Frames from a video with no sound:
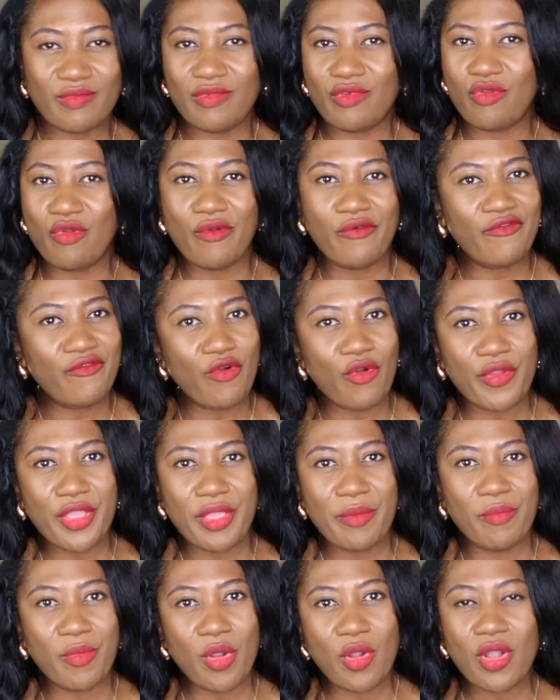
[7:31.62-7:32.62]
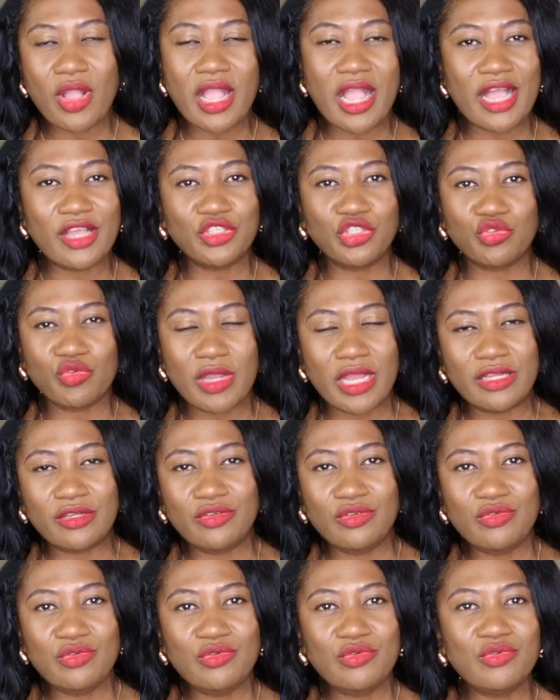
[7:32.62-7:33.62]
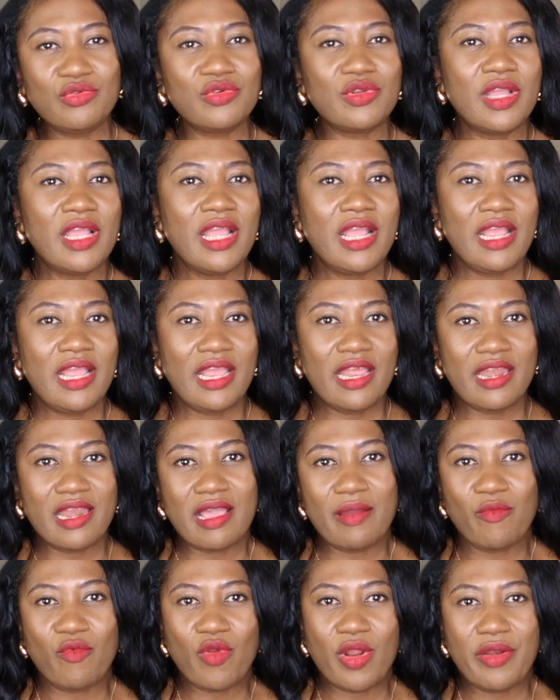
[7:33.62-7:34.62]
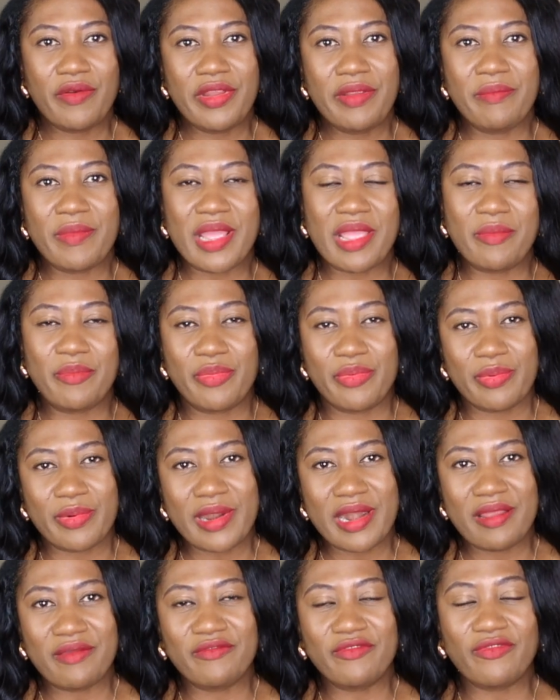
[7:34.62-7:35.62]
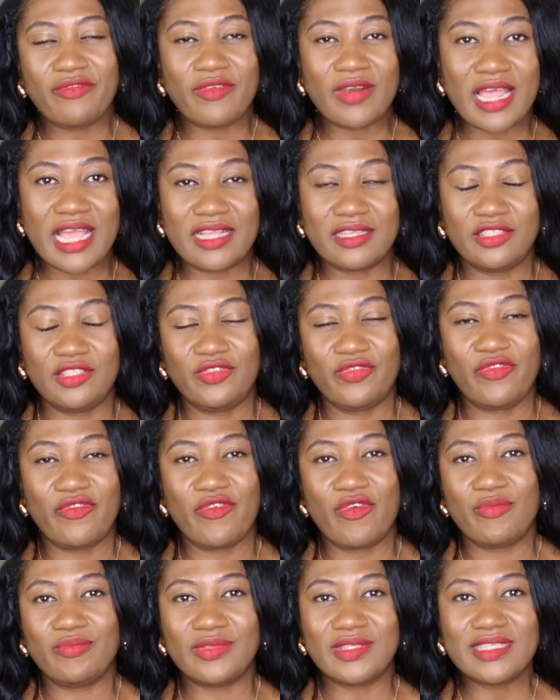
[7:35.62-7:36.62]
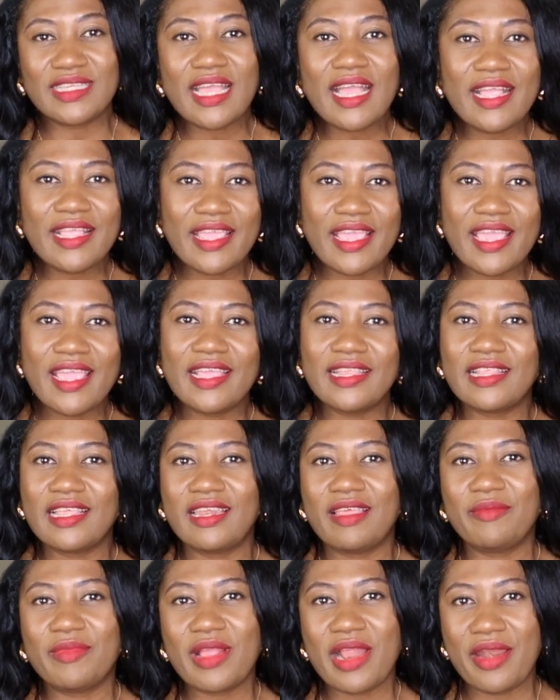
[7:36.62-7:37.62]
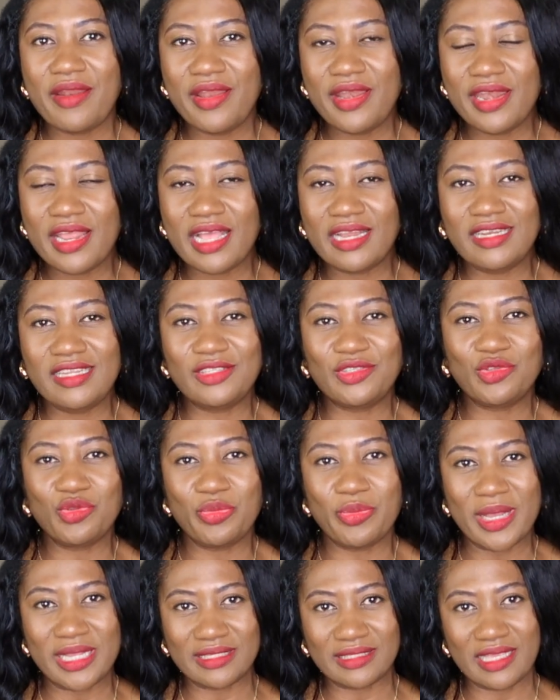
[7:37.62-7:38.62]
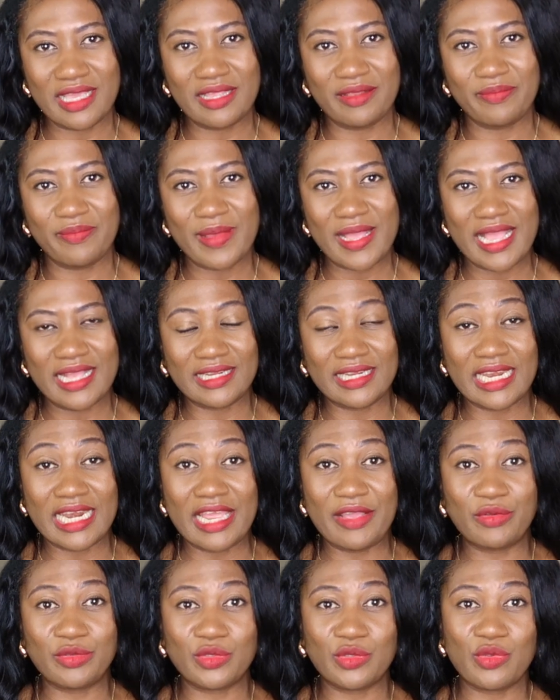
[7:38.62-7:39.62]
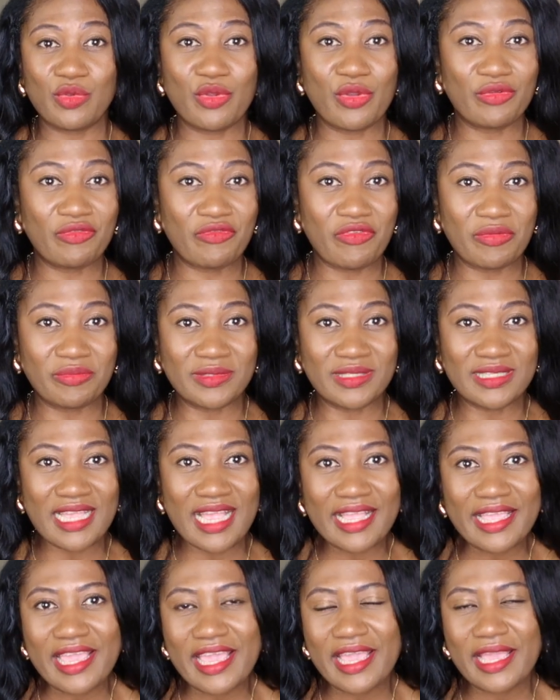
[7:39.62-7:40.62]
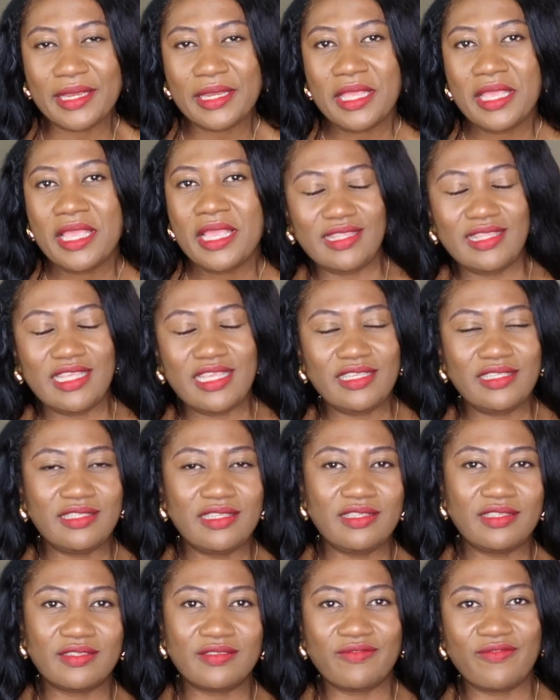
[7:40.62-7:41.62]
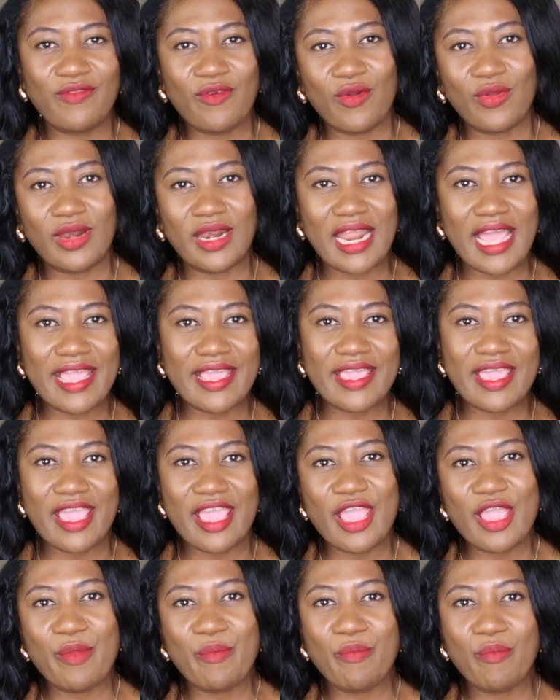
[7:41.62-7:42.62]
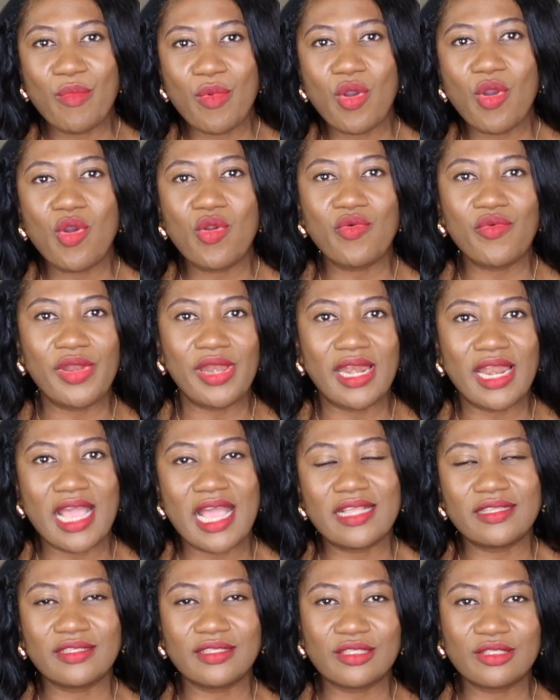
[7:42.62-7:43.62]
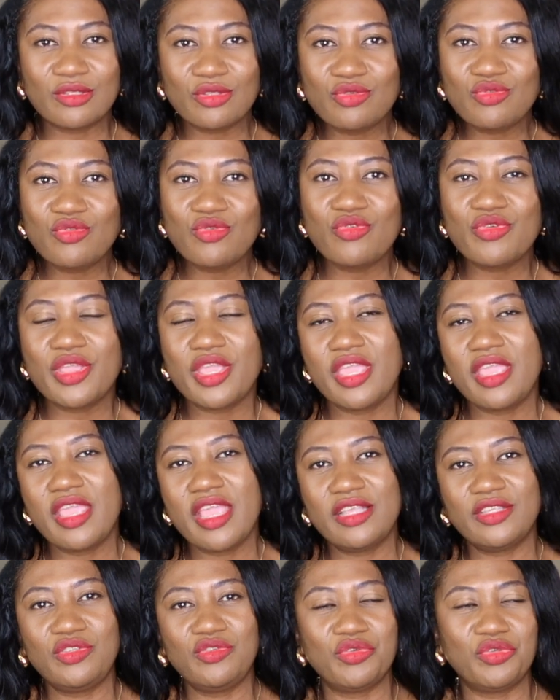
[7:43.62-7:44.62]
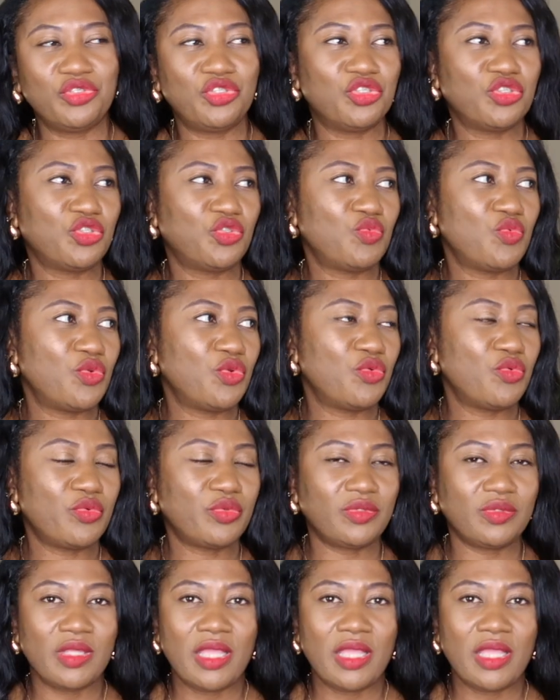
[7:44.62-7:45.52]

go for a more casual look. And I'm wearing my brown flats from Target, and I'm carrying that little basket bag that I also got from Target. This is for like a more relaxed look in case you just want to